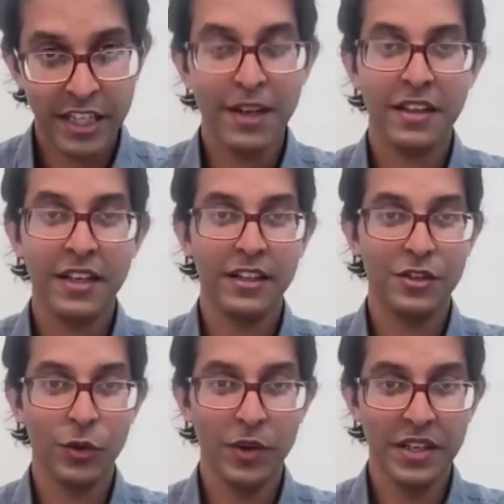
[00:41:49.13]
I think there's
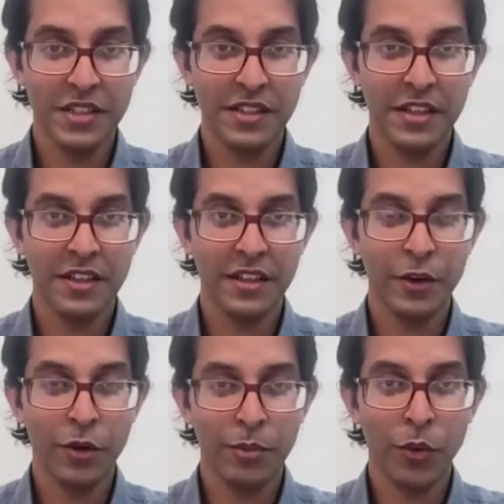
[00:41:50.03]
always,
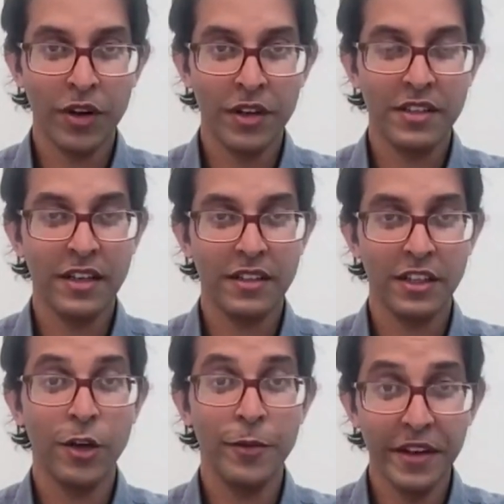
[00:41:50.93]
important to
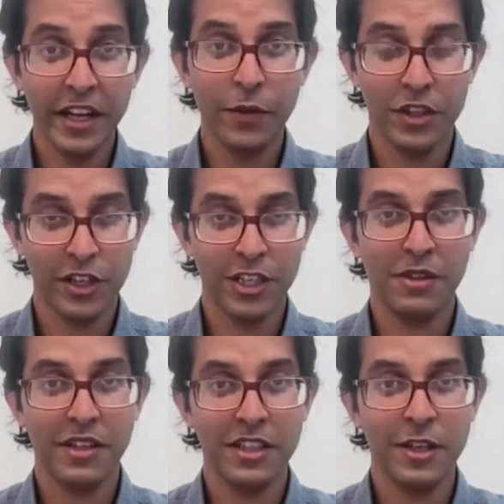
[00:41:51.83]
communicate with the
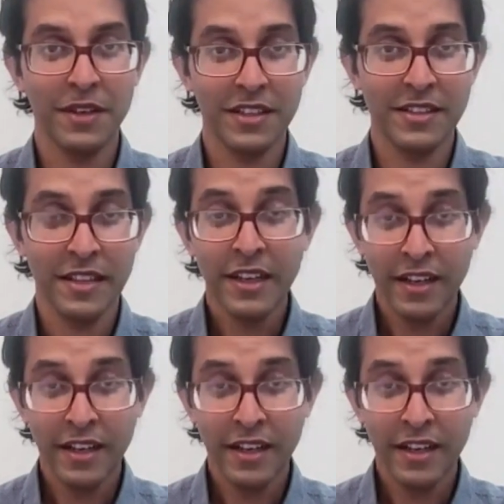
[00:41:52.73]
transplant team because